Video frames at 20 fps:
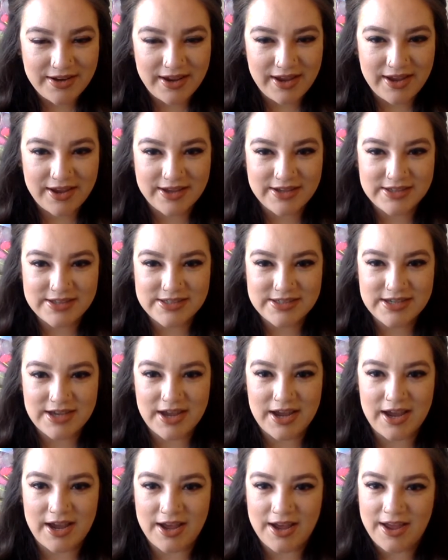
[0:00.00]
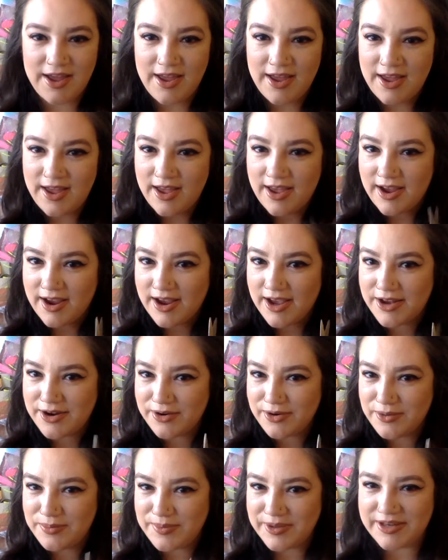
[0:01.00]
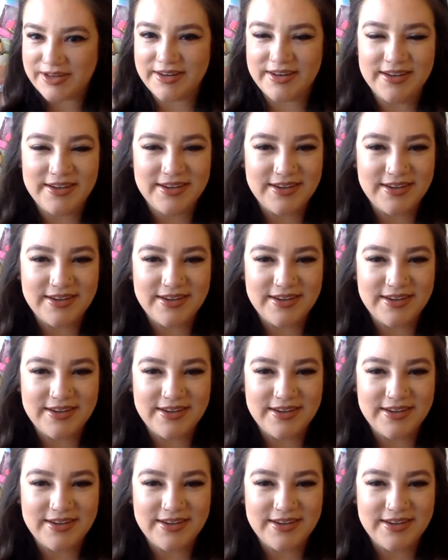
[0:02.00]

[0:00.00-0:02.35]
and cut her open.